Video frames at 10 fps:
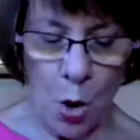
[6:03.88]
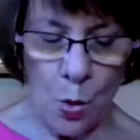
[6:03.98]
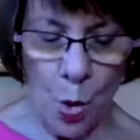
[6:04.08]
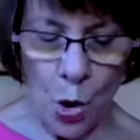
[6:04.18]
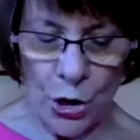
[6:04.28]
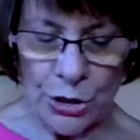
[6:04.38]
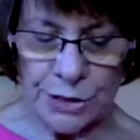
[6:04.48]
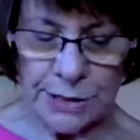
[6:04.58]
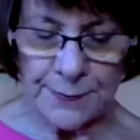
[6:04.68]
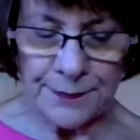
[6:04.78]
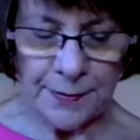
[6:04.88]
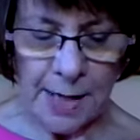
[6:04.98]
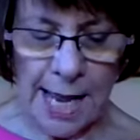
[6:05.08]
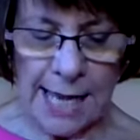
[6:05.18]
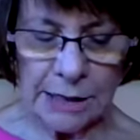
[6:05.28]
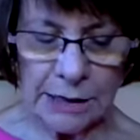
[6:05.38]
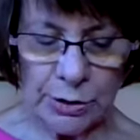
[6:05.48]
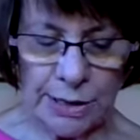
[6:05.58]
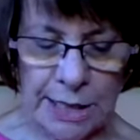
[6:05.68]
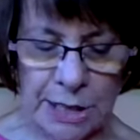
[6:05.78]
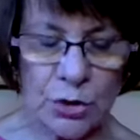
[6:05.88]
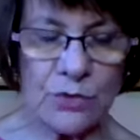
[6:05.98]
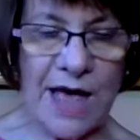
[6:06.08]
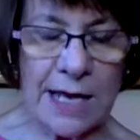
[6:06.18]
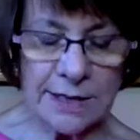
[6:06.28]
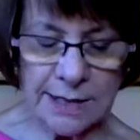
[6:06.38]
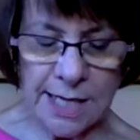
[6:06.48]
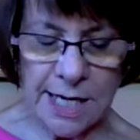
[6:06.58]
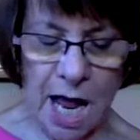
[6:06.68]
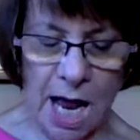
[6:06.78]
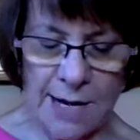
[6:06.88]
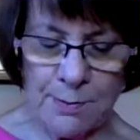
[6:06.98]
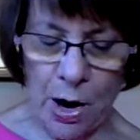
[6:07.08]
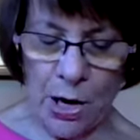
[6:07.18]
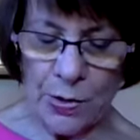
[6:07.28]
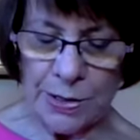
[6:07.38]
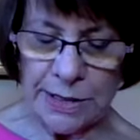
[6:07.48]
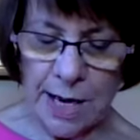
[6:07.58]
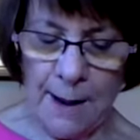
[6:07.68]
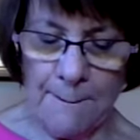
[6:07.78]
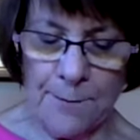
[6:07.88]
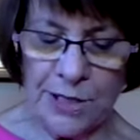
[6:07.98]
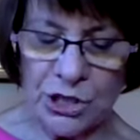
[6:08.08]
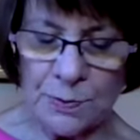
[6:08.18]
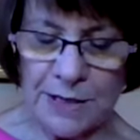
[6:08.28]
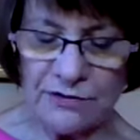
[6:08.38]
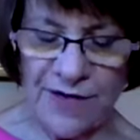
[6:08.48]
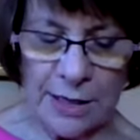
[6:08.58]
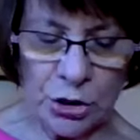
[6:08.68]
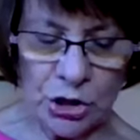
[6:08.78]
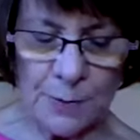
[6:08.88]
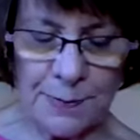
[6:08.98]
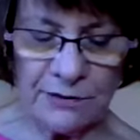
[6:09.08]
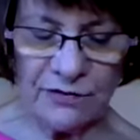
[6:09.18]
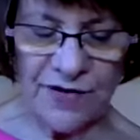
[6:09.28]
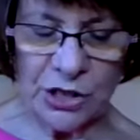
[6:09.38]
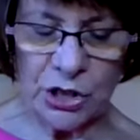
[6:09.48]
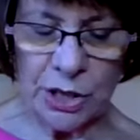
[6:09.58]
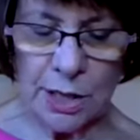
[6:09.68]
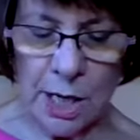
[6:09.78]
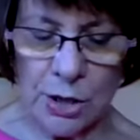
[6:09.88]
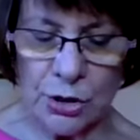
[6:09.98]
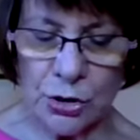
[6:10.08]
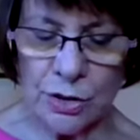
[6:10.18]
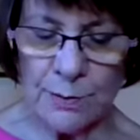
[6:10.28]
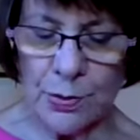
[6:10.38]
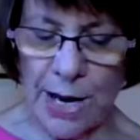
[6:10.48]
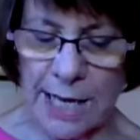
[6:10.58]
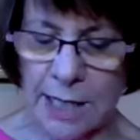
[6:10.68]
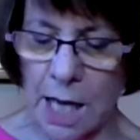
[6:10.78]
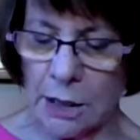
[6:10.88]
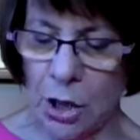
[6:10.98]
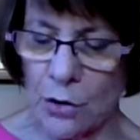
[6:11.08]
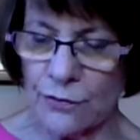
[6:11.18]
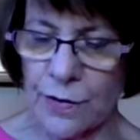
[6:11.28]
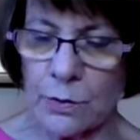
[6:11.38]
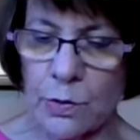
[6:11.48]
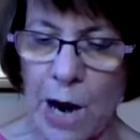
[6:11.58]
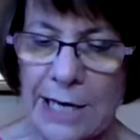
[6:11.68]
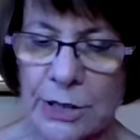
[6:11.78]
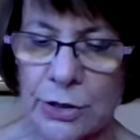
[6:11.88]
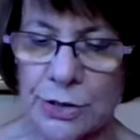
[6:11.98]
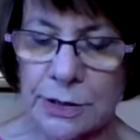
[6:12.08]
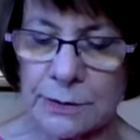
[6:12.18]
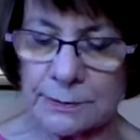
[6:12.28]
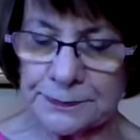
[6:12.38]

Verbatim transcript: awards, including a 2009 Margaret Bridgman Fellowship in Fiction to the Bread Loaf Writers